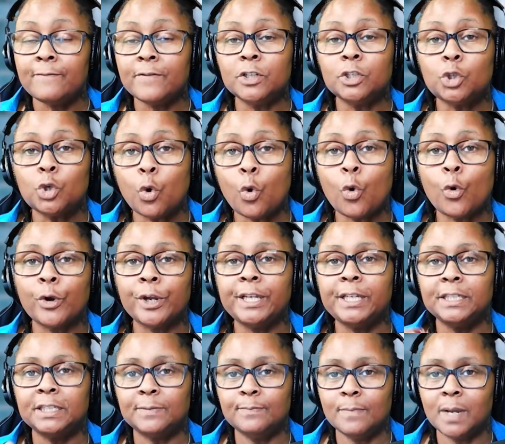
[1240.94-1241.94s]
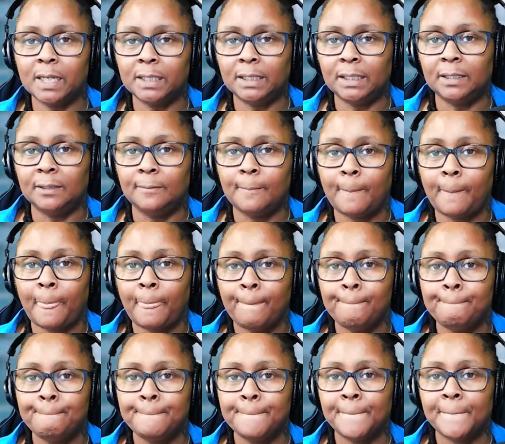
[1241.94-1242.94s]
inventory is money,
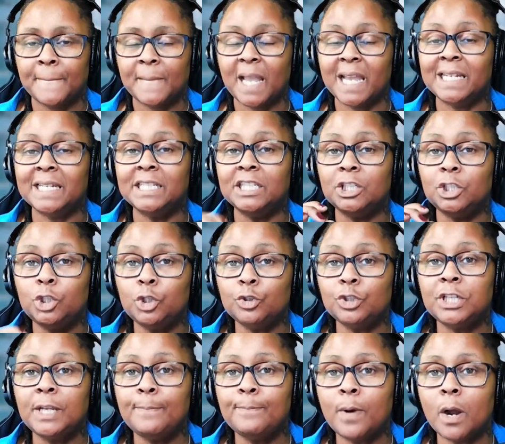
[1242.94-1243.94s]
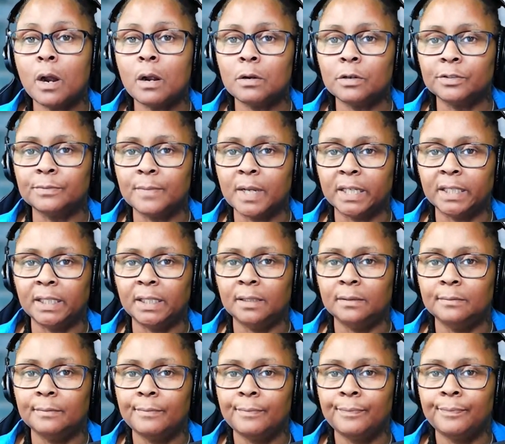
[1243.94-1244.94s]
and it is usually borrowed
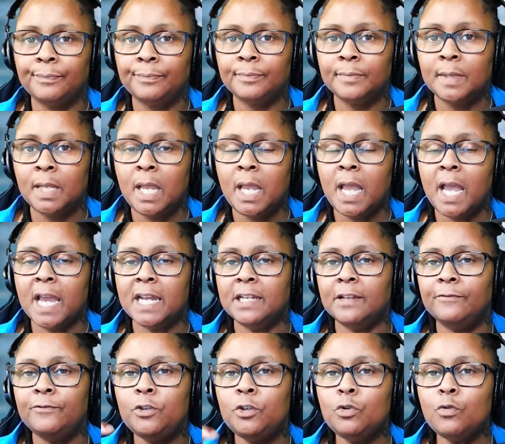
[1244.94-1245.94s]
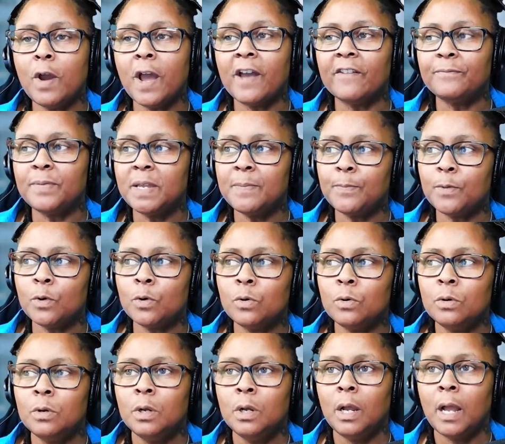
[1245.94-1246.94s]
money. And if you have
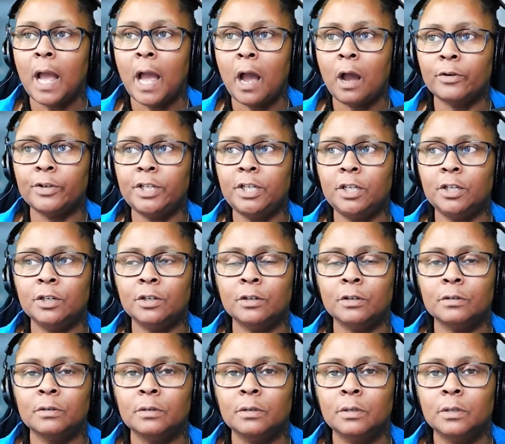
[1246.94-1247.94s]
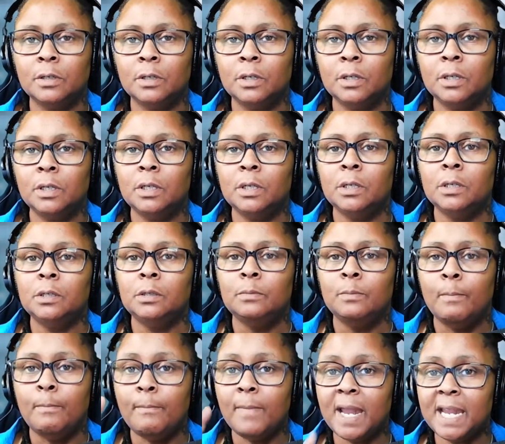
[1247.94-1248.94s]
people out here
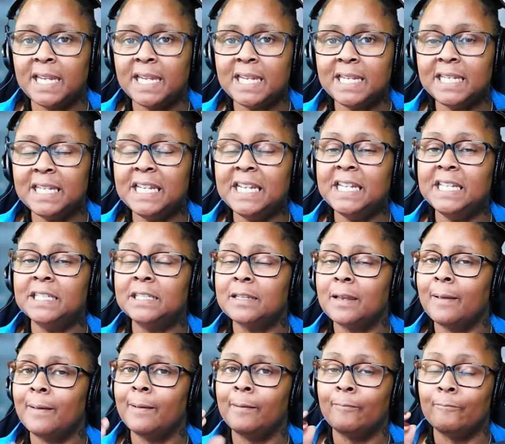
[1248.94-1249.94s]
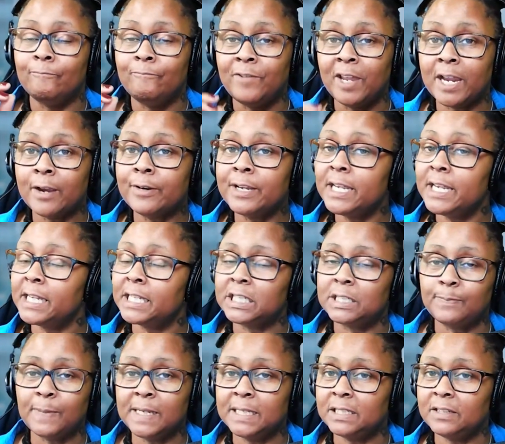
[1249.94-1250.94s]
making these very
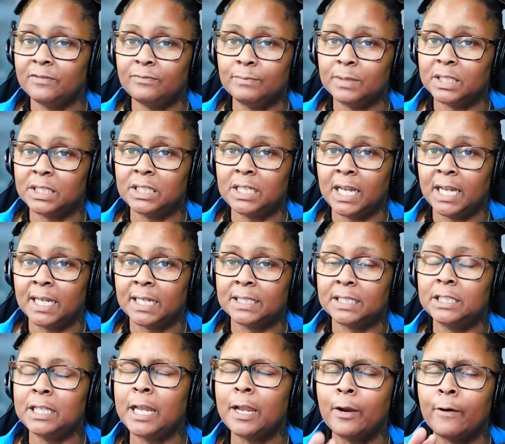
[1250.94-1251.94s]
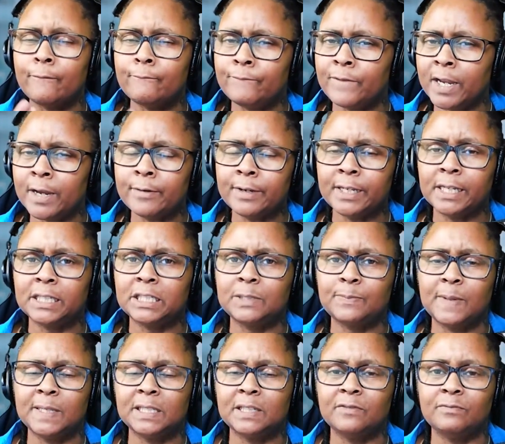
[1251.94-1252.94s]
expensive mistakes, they are very
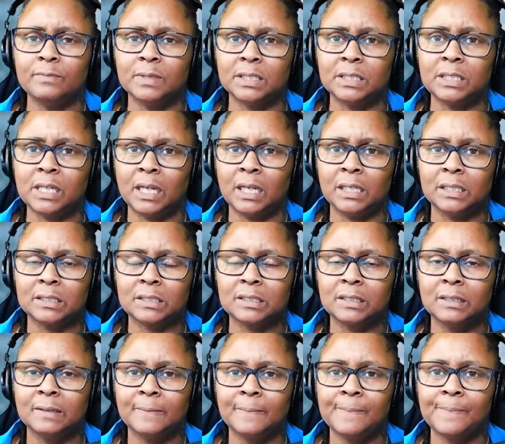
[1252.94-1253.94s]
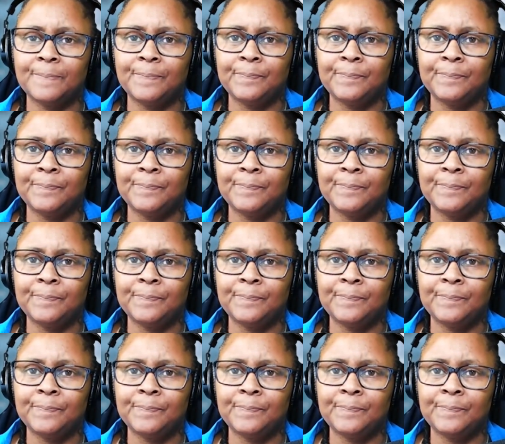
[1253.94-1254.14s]
expensive mistakes.